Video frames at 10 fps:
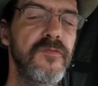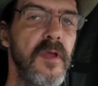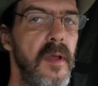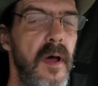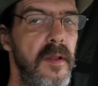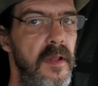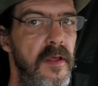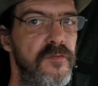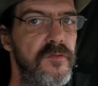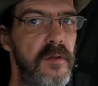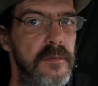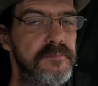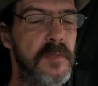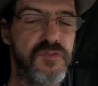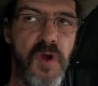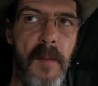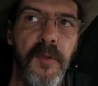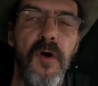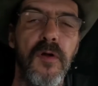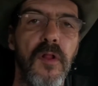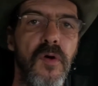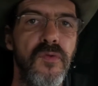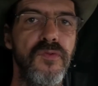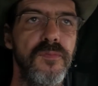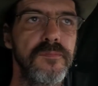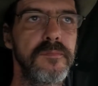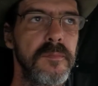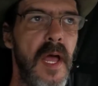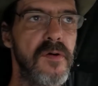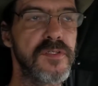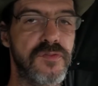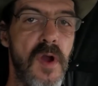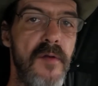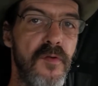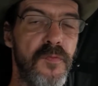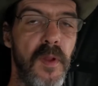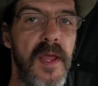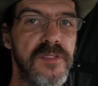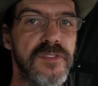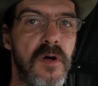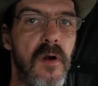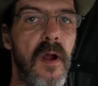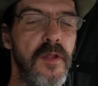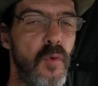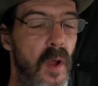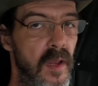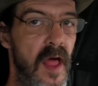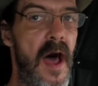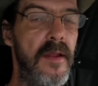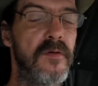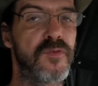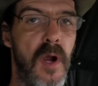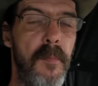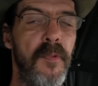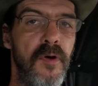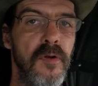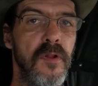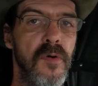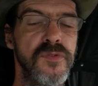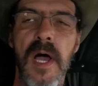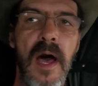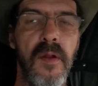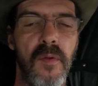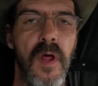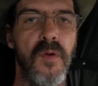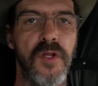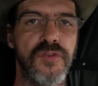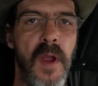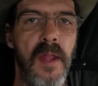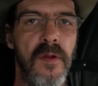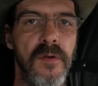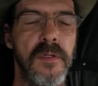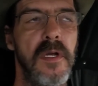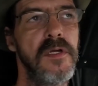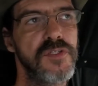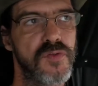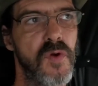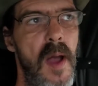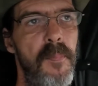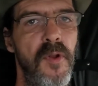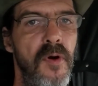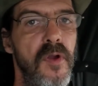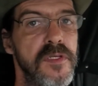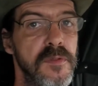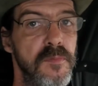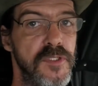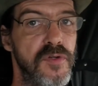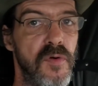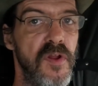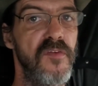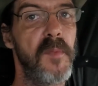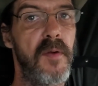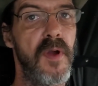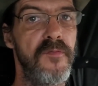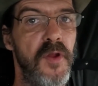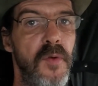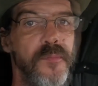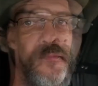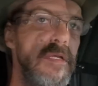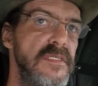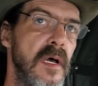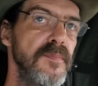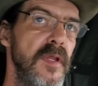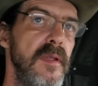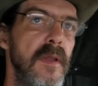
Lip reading: thing on the list is drop and hook loads. Now, as a driver for Landstar, I do a lot of drop and hook loads. I don't own a trailer, so drop and hook is a majority of my revenue. Something